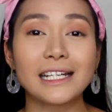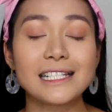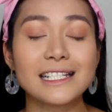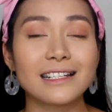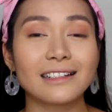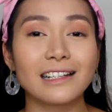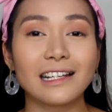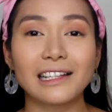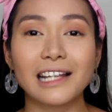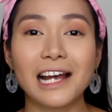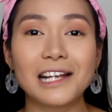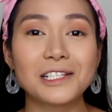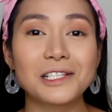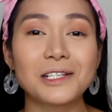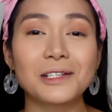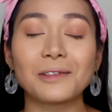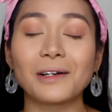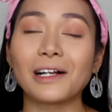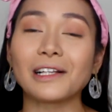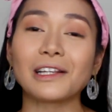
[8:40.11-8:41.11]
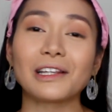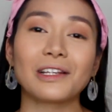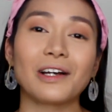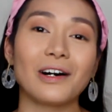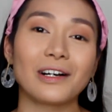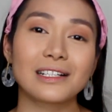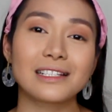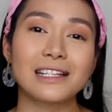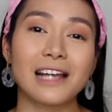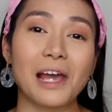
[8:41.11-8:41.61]
it's gonna last you a
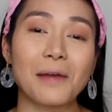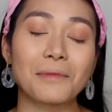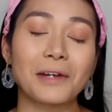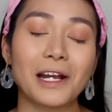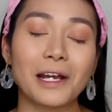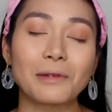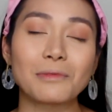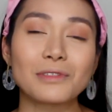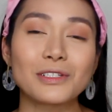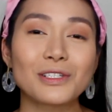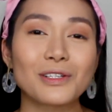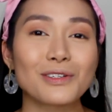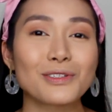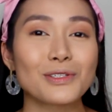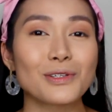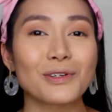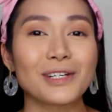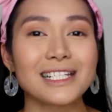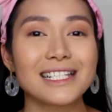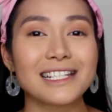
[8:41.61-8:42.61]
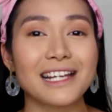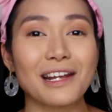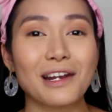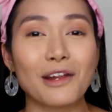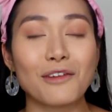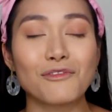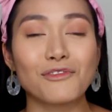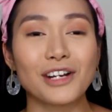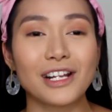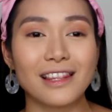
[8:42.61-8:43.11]
long time, and I'm so
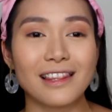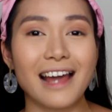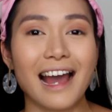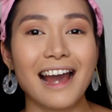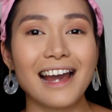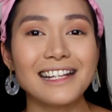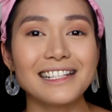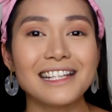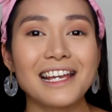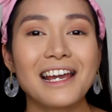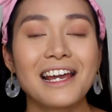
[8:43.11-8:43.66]
excited for that.